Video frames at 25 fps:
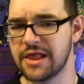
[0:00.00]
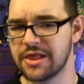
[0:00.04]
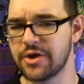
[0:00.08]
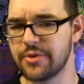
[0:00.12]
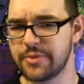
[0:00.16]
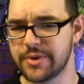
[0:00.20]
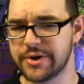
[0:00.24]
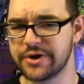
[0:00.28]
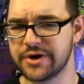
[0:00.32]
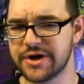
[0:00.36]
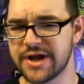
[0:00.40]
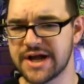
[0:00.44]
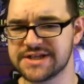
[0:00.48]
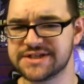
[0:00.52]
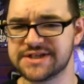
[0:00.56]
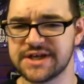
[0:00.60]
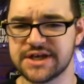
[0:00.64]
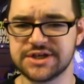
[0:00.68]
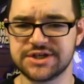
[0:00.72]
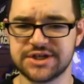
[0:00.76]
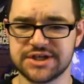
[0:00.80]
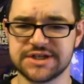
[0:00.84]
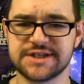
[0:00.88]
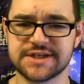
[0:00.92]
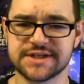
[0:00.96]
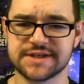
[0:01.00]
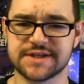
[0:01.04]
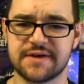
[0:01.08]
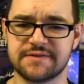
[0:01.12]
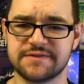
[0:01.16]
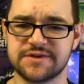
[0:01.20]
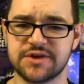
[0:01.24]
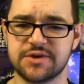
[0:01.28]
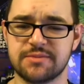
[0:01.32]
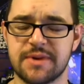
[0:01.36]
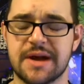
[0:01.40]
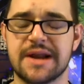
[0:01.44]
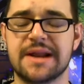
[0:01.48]
Hello, internets. Jesus
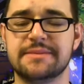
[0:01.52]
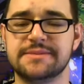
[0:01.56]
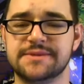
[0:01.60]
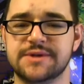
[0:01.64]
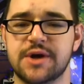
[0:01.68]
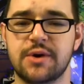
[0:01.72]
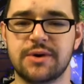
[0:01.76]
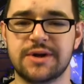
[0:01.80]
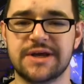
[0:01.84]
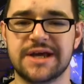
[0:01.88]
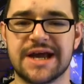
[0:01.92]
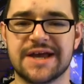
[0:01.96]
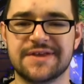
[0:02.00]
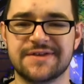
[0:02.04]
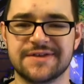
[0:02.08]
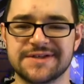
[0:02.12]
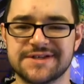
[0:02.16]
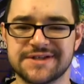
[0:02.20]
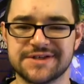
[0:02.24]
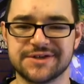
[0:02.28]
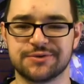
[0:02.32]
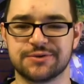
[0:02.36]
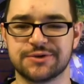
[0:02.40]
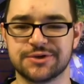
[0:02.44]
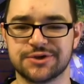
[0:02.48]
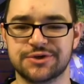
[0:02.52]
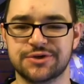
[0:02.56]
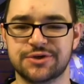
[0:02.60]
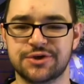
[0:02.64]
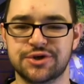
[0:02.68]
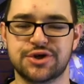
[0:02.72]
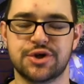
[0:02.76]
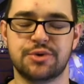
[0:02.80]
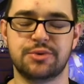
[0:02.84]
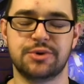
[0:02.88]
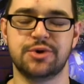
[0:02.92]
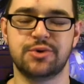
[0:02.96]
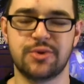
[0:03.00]
loves you. My name's Cody, and this is the Christian News
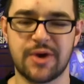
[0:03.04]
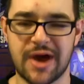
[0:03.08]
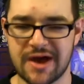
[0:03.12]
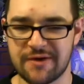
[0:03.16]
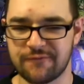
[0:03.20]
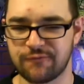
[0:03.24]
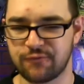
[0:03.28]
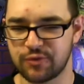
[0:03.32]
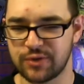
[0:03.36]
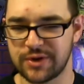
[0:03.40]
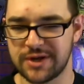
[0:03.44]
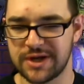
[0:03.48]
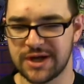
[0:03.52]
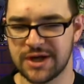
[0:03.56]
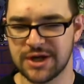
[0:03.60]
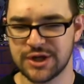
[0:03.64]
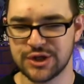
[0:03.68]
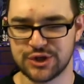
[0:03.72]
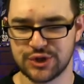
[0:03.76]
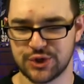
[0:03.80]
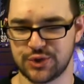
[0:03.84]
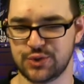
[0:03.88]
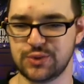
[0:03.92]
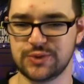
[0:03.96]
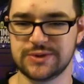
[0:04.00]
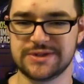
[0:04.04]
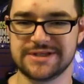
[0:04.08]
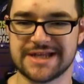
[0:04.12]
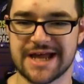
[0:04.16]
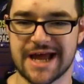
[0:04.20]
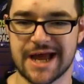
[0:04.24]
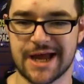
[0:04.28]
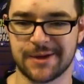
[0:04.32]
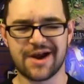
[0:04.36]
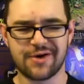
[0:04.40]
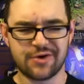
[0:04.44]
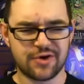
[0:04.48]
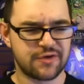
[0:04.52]
Show we do every
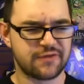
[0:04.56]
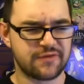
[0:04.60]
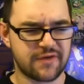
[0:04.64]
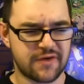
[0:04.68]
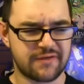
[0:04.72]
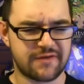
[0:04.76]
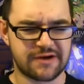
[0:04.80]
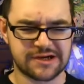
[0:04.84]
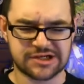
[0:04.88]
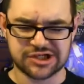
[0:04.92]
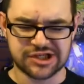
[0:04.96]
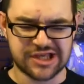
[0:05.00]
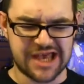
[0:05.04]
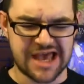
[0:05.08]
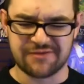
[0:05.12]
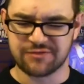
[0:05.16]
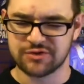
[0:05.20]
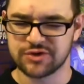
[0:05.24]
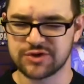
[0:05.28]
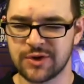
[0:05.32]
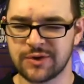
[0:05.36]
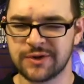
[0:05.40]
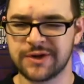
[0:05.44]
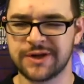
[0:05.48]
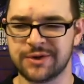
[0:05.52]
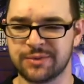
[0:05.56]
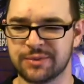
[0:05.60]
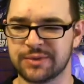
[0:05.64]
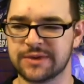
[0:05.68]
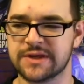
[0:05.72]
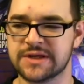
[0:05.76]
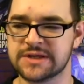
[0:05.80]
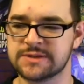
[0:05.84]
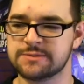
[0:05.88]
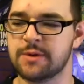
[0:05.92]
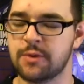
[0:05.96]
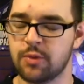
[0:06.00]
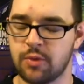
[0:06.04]
Tuesday. I don't know if I've actually ever told anyone
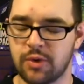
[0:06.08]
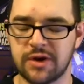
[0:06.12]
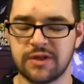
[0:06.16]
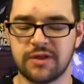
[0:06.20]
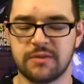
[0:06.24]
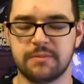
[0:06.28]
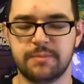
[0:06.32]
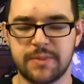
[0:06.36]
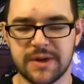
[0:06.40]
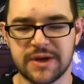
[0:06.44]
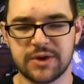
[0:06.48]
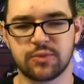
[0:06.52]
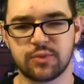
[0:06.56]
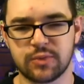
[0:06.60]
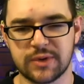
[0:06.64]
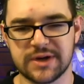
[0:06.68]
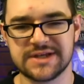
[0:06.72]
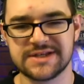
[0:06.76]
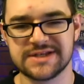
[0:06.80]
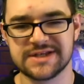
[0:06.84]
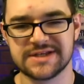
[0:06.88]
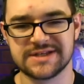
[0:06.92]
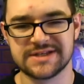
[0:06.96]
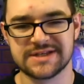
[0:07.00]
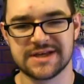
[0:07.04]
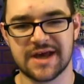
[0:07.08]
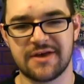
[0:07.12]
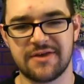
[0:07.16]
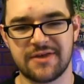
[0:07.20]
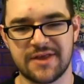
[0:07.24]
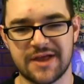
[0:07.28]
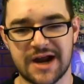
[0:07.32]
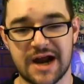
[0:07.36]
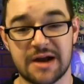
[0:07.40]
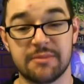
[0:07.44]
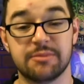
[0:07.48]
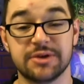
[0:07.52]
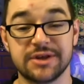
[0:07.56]
this, but one of the big reasons
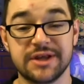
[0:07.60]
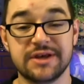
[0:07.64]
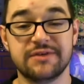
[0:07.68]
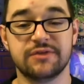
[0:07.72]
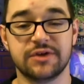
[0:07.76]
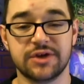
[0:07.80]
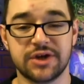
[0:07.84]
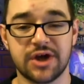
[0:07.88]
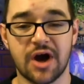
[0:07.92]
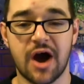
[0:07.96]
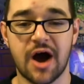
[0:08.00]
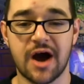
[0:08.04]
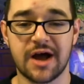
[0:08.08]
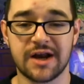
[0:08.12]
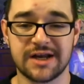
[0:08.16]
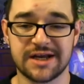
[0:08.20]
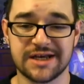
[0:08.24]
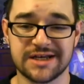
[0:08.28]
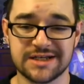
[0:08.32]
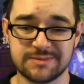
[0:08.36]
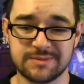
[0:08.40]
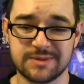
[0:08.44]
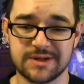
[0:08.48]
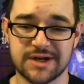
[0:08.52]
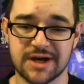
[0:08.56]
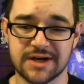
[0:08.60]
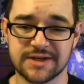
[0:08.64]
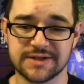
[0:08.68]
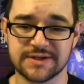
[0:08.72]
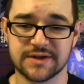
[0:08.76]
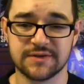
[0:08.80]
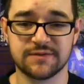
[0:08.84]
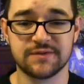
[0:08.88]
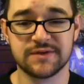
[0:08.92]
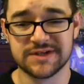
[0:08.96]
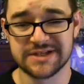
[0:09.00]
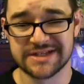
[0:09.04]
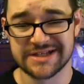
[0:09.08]
that I believe in God is because
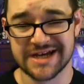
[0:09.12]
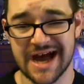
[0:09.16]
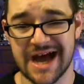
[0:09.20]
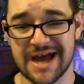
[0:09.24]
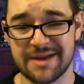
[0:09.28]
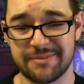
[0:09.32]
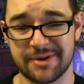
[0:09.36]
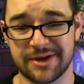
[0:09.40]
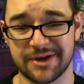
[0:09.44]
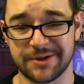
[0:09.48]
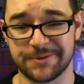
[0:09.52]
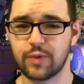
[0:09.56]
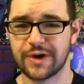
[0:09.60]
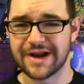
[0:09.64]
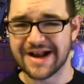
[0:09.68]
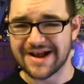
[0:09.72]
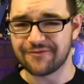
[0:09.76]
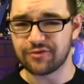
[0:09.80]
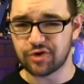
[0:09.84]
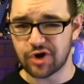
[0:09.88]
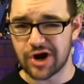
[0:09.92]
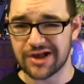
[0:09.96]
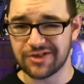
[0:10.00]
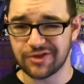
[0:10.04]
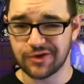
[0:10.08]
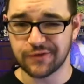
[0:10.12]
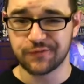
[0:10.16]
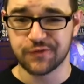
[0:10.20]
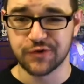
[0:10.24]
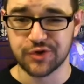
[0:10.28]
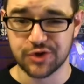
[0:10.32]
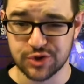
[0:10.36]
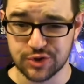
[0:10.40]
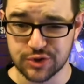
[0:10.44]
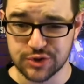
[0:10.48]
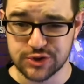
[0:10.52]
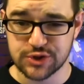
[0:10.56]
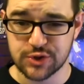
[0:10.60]
of timing. Whenever I look for
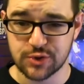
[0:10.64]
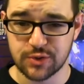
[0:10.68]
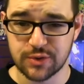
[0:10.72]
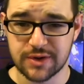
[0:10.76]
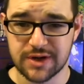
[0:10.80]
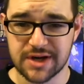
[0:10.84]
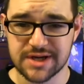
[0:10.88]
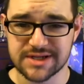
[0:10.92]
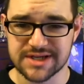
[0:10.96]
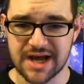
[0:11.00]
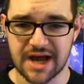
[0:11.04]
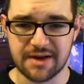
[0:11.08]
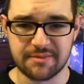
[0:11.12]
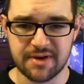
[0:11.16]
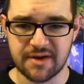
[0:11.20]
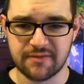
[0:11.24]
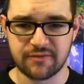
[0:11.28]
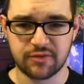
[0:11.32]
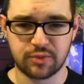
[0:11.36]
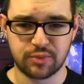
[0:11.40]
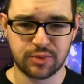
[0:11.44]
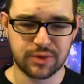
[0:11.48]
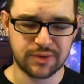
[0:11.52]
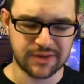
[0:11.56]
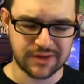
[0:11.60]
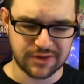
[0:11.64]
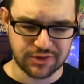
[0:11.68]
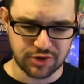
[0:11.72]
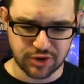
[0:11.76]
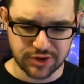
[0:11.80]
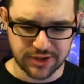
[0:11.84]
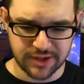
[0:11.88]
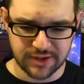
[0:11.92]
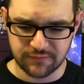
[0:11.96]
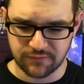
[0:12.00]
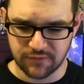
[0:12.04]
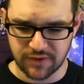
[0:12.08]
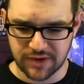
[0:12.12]
news stories, I'm never really
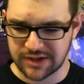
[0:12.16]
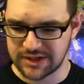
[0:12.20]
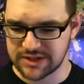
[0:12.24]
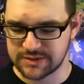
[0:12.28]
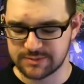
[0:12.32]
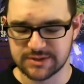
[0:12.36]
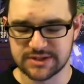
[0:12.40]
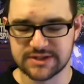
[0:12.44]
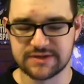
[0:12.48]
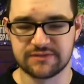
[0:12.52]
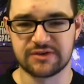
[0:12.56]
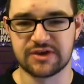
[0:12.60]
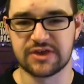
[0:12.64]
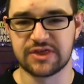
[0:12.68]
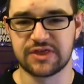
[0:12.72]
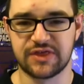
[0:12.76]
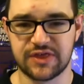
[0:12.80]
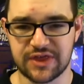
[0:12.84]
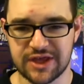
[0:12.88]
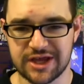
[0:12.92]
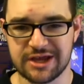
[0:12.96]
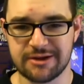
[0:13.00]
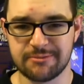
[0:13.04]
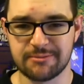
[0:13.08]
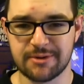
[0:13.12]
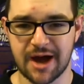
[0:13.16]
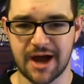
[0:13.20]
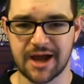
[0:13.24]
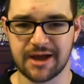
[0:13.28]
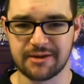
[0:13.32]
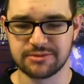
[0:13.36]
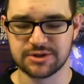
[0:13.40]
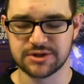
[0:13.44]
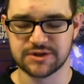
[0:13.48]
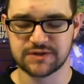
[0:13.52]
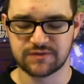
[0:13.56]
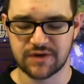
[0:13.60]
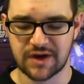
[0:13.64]
looking for any specific theme. I
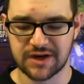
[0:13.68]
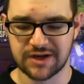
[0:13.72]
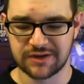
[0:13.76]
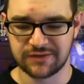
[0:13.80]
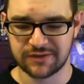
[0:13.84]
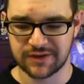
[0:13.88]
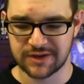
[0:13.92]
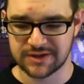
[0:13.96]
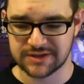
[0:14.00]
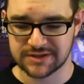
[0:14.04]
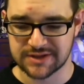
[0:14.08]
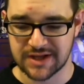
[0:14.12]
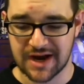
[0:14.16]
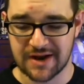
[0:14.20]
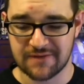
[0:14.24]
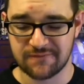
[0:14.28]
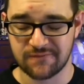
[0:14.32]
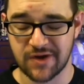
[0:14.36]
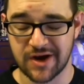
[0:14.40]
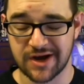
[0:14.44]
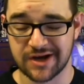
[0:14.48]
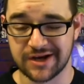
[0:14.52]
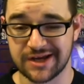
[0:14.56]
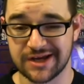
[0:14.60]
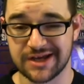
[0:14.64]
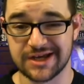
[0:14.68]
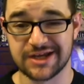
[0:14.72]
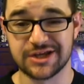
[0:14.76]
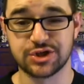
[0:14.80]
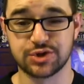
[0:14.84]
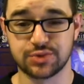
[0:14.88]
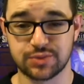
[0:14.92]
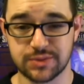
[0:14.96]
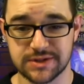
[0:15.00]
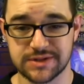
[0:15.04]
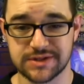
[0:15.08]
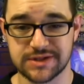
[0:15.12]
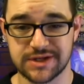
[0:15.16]
am just finding things that I find
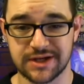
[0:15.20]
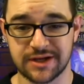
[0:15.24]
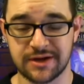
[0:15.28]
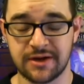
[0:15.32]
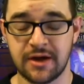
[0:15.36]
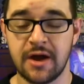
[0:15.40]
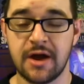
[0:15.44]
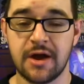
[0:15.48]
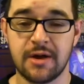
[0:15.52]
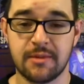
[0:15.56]
interesting.